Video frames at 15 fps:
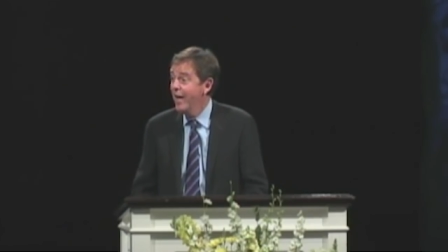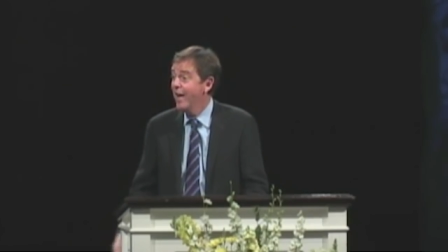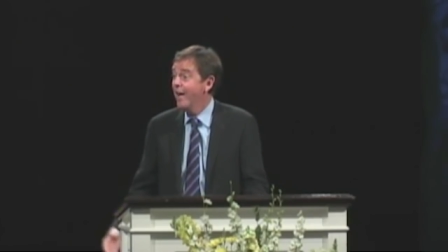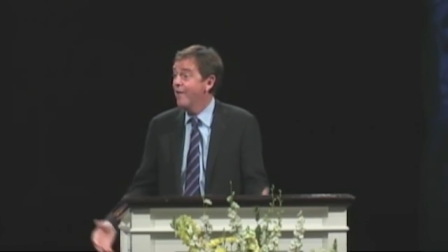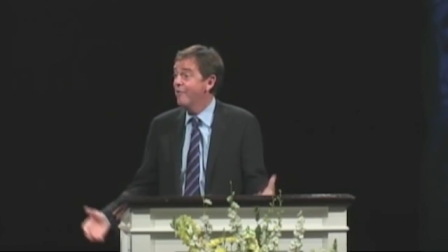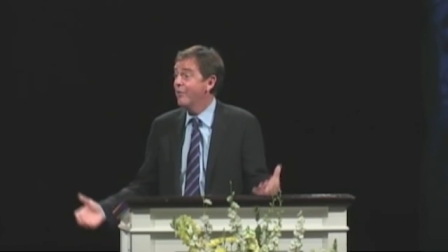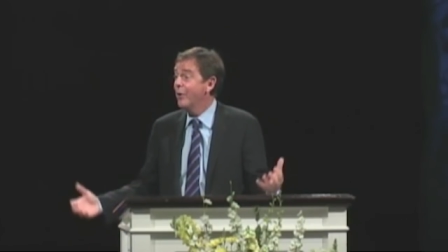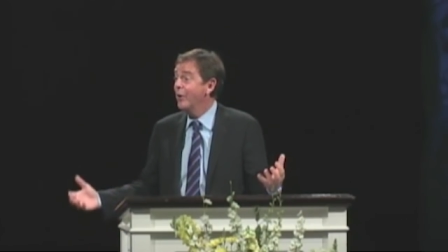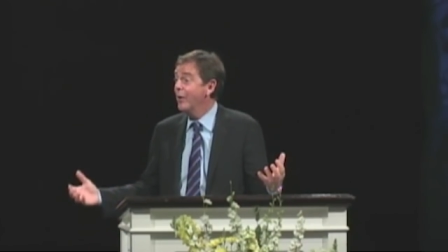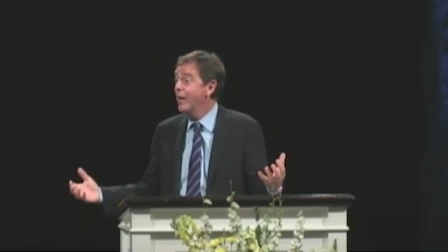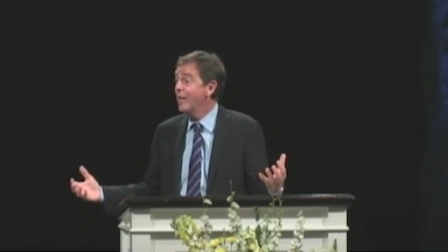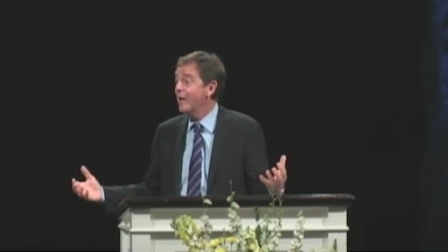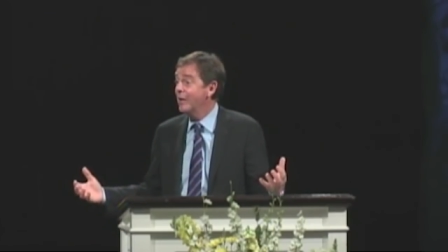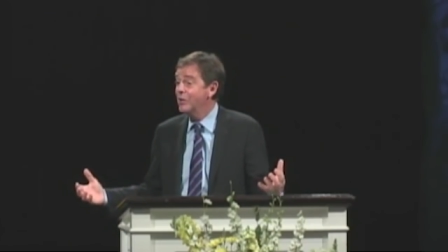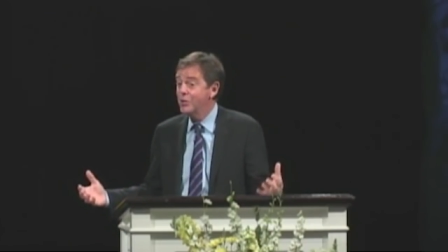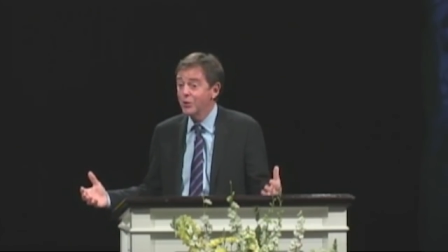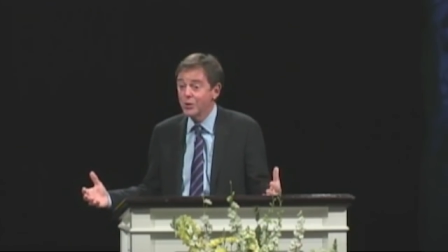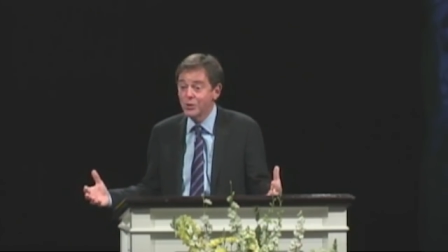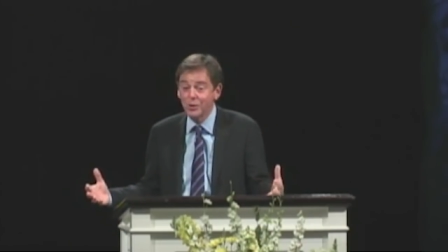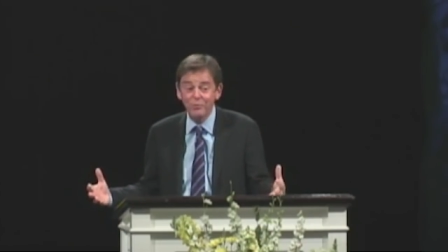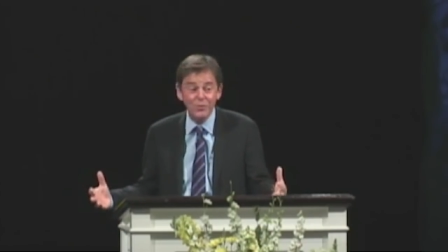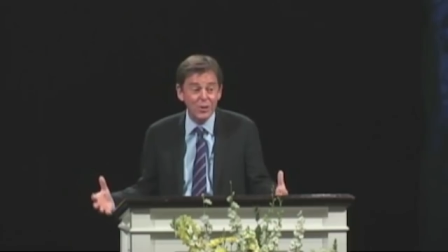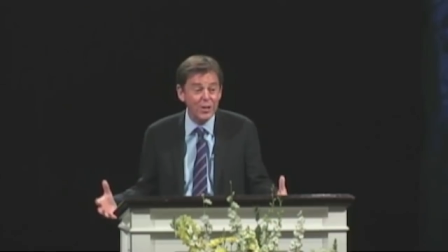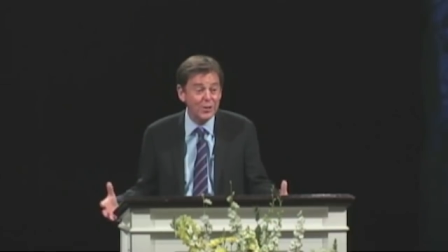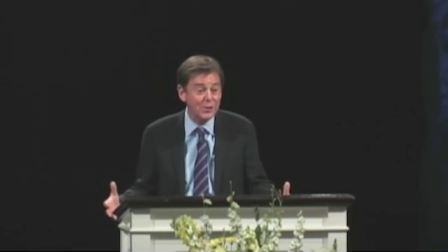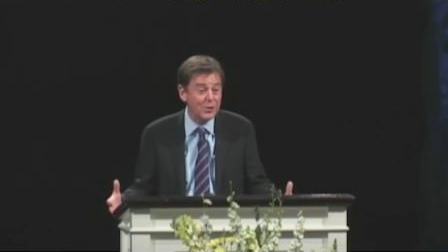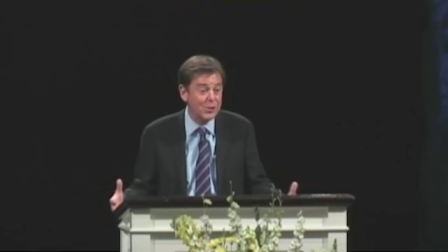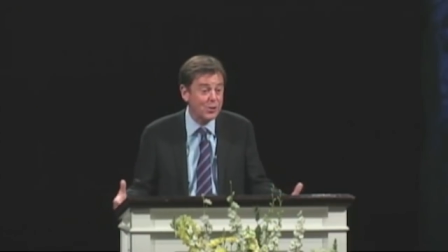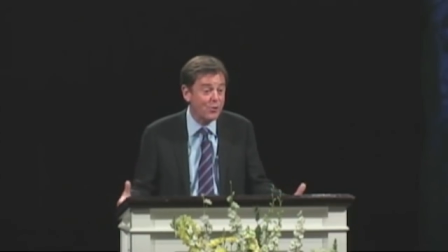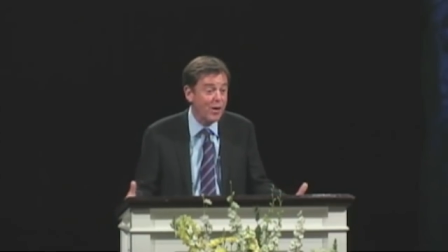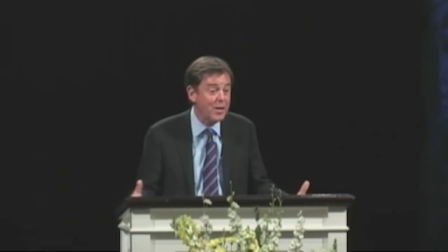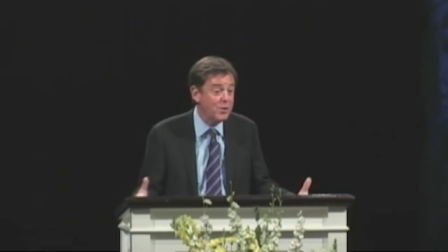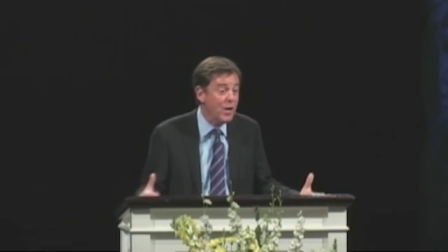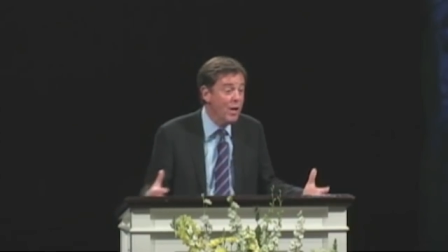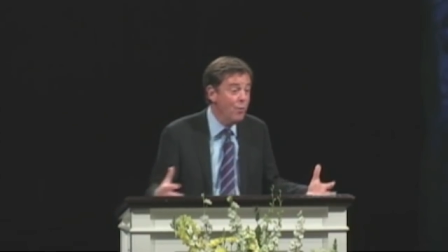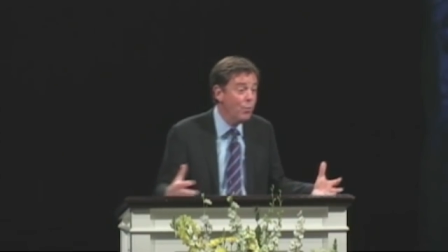If, if only the Church of Jesus Christ